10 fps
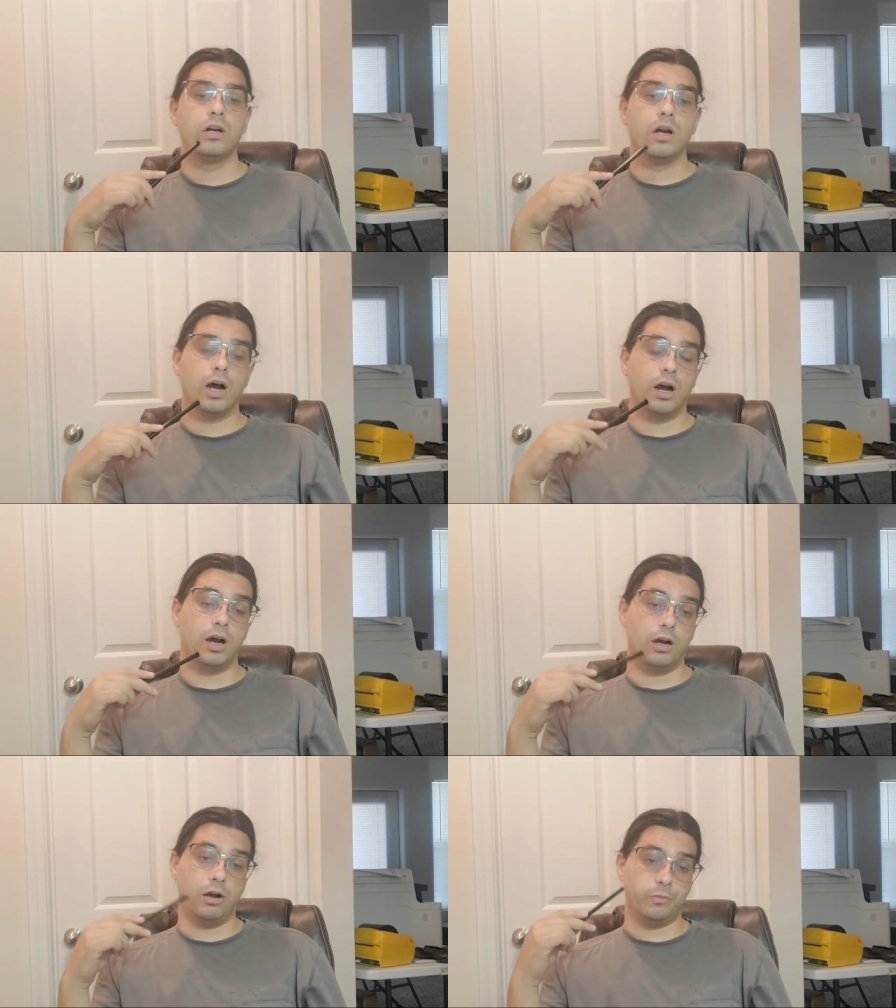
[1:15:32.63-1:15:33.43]

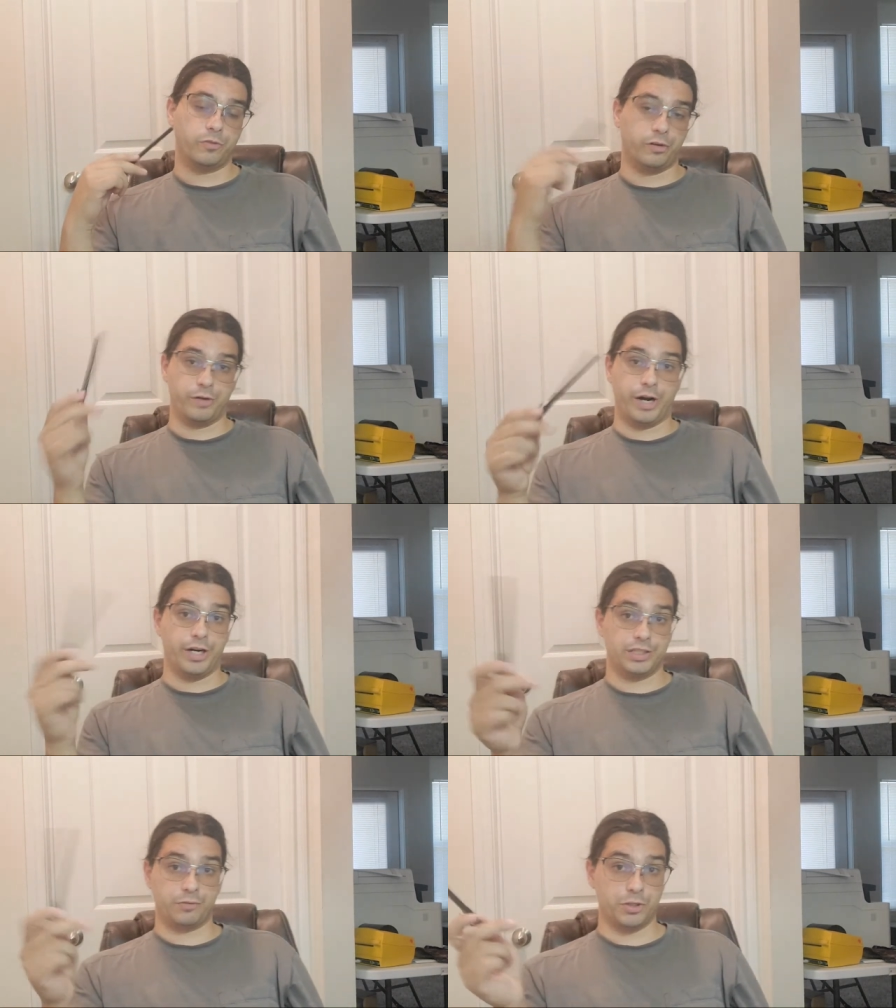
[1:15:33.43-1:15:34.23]
for
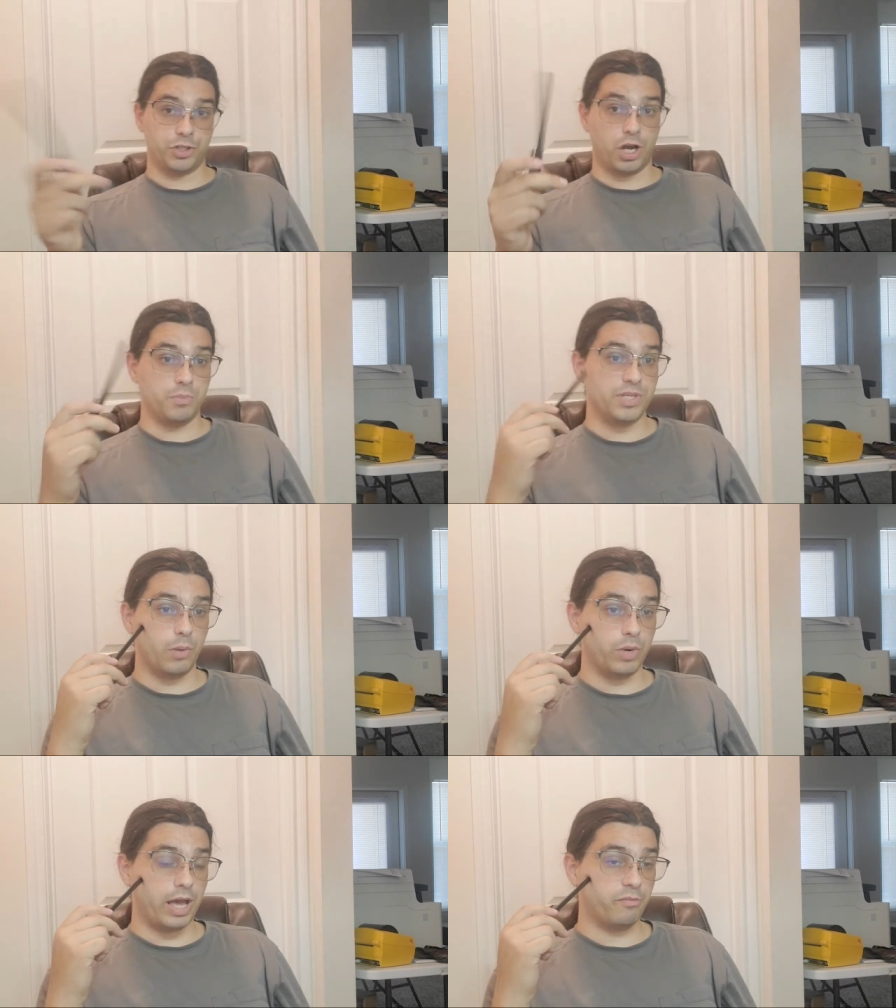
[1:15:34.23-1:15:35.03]
various different jobs that
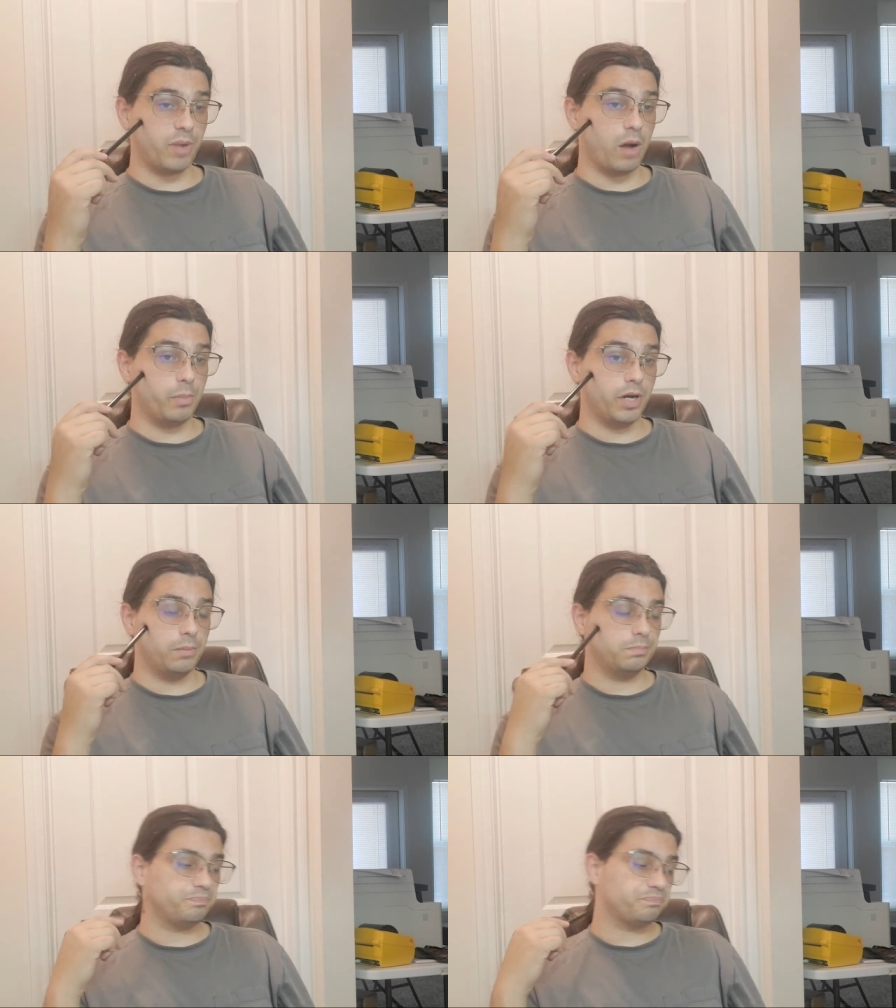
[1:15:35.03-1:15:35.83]
would have pop up.